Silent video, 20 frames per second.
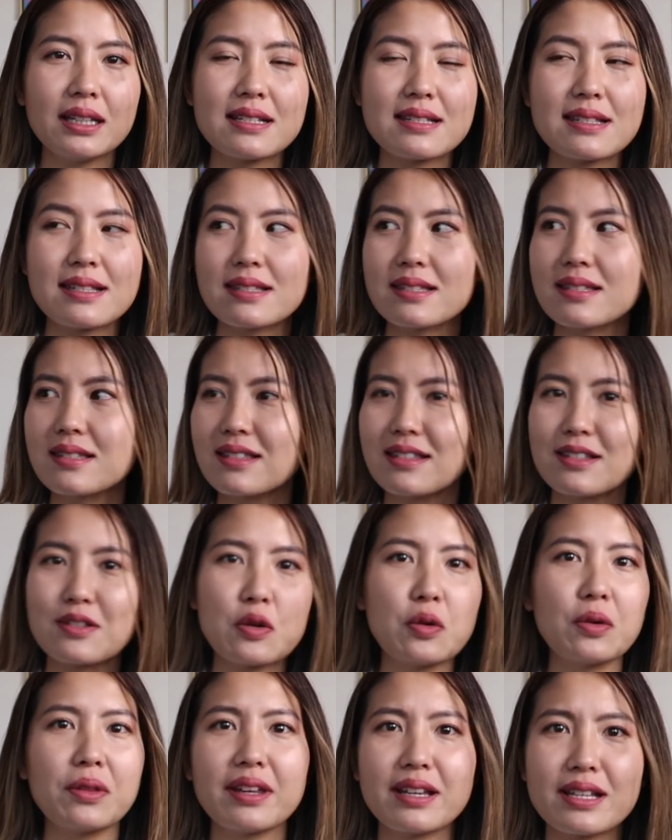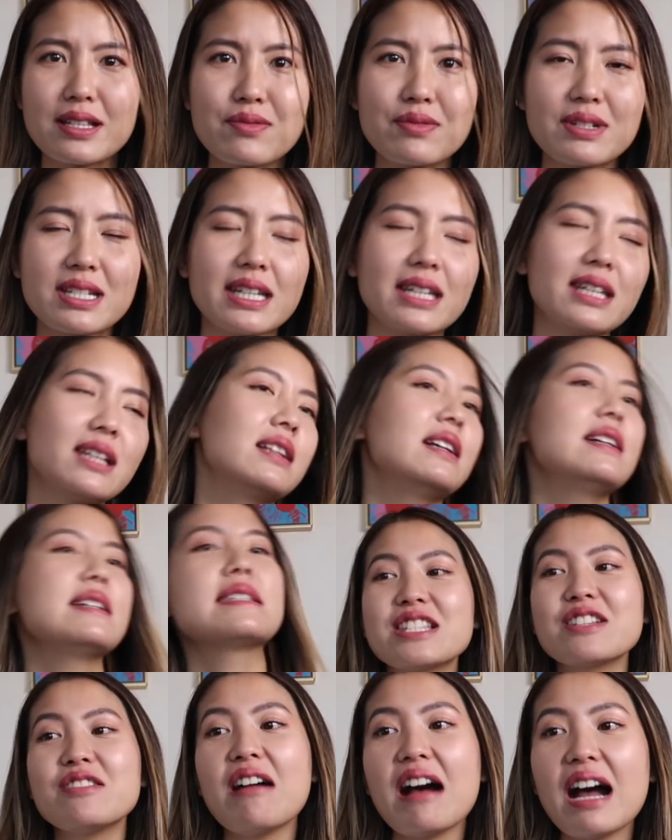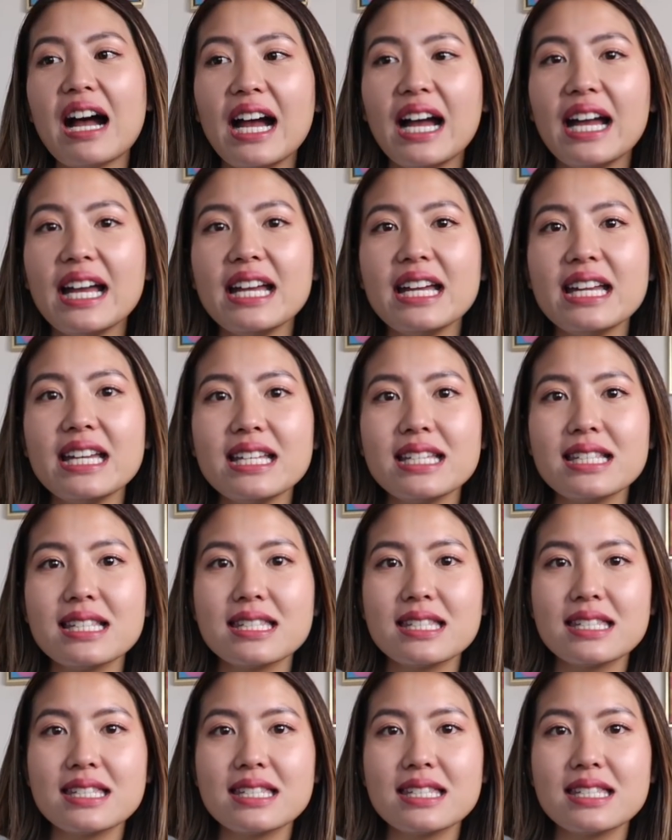This whole thing is ridiculous. So I